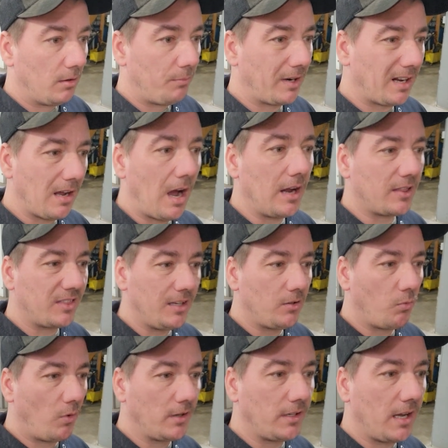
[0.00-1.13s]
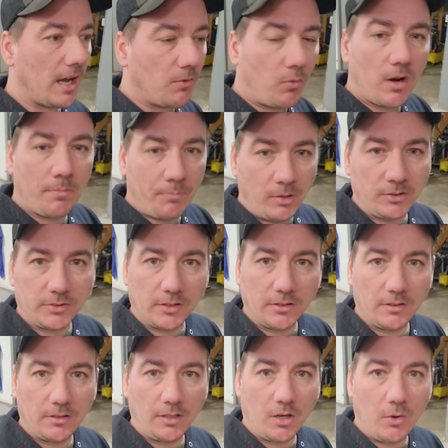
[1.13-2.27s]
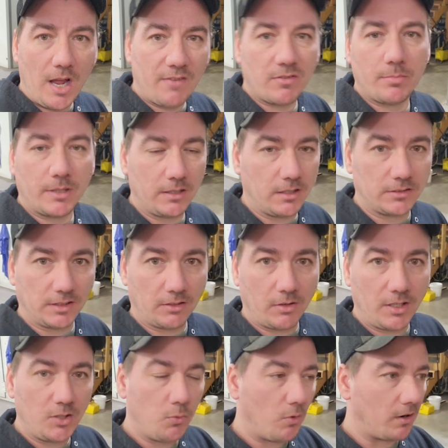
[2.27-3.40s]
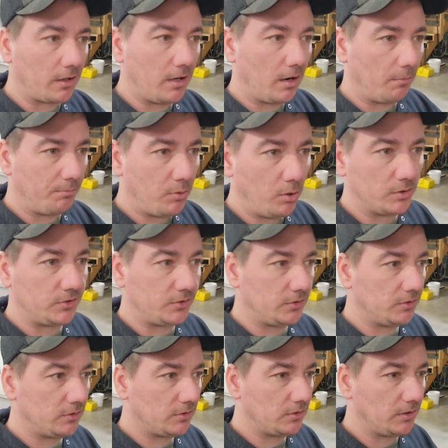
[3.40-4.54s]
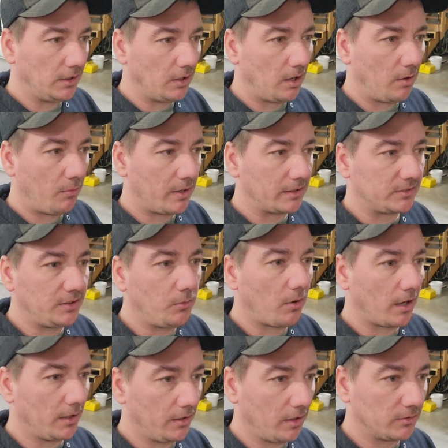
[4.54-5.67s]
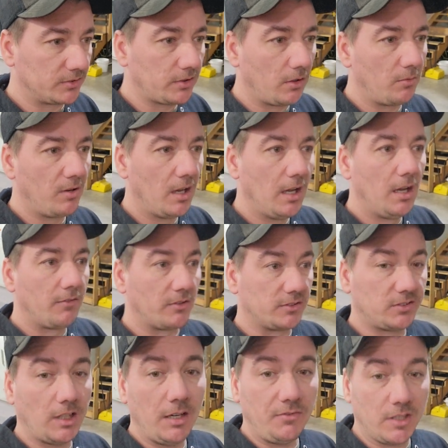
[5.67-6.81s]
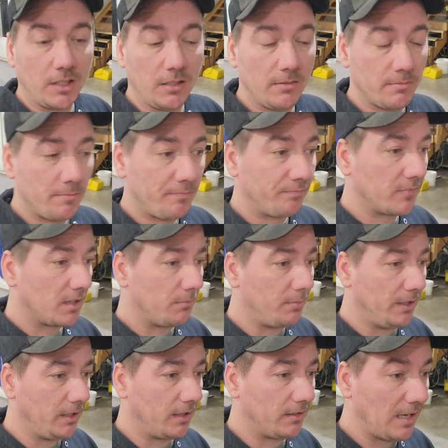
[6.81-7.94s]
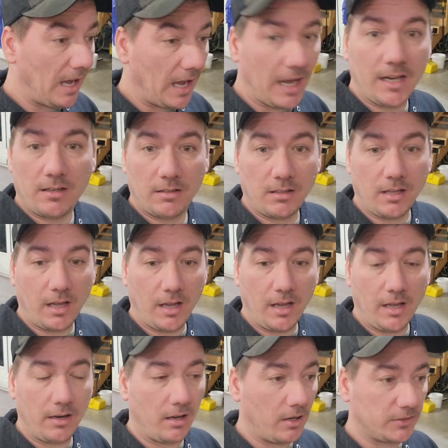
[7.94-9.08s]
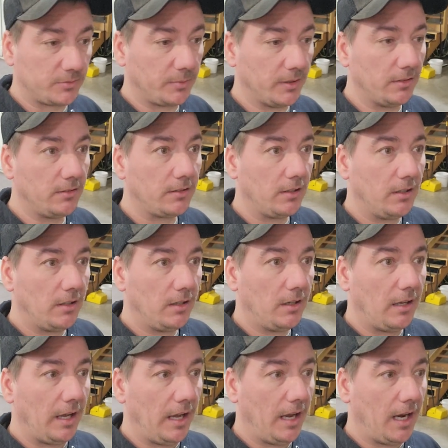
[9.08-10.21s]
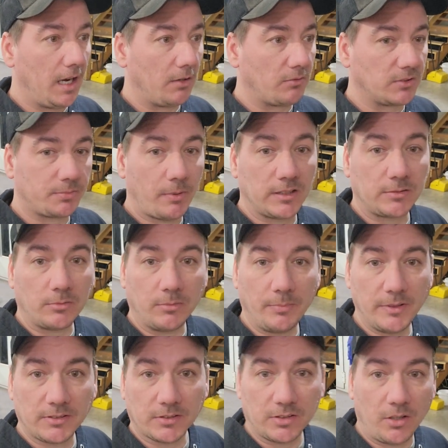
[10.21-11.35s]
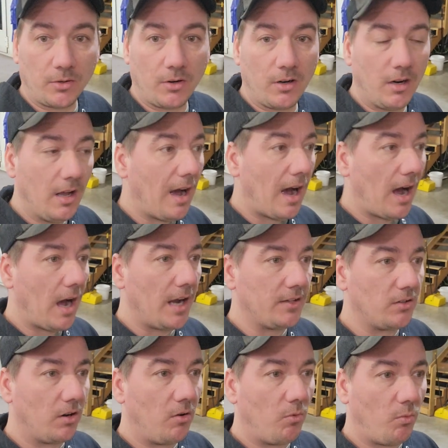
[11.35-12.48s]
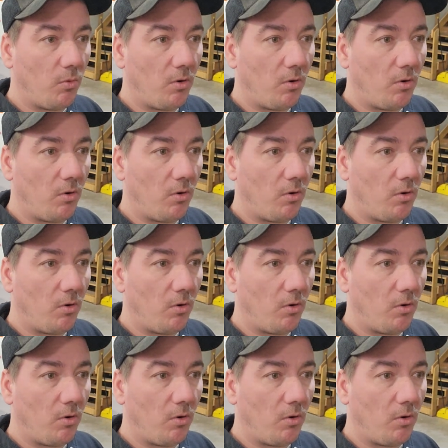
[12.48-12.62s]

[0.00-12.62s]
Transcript: but I, I think one day I'd want to push it. You know, everybody does that, right? You want to kind of push, you know, I want to see where I can go. So for safety, being a dad and a husband and a responsible business owner, I don't